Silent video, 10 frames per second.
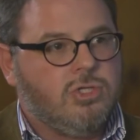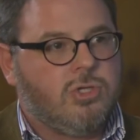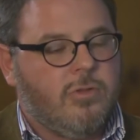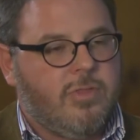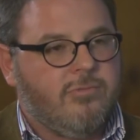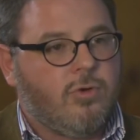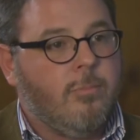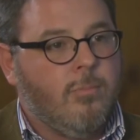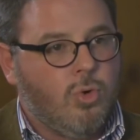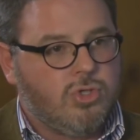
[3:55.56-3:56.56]
so that they've
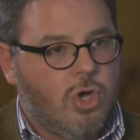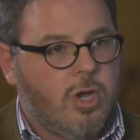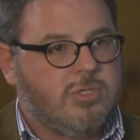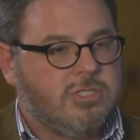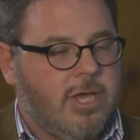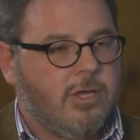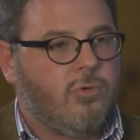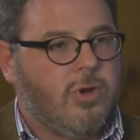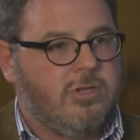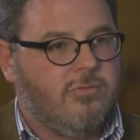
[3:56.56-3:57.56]
got more time to take
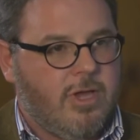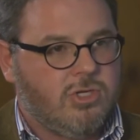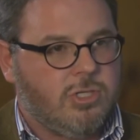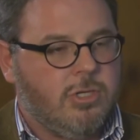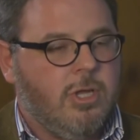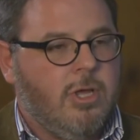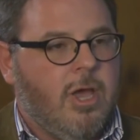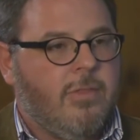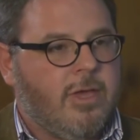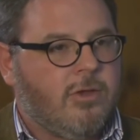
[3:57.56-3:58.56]
corrective action,
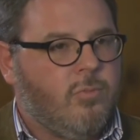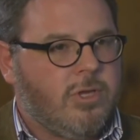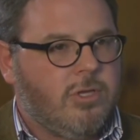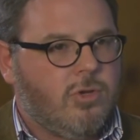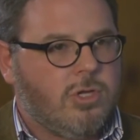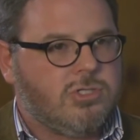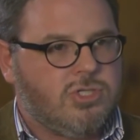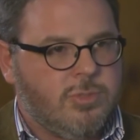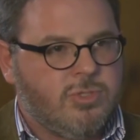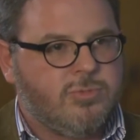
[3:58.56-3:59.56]
and they can recognise the
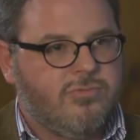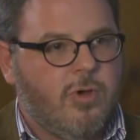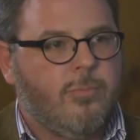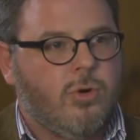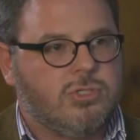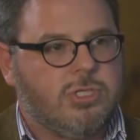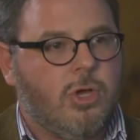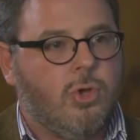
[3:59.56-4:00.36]
symptoms of hypoxia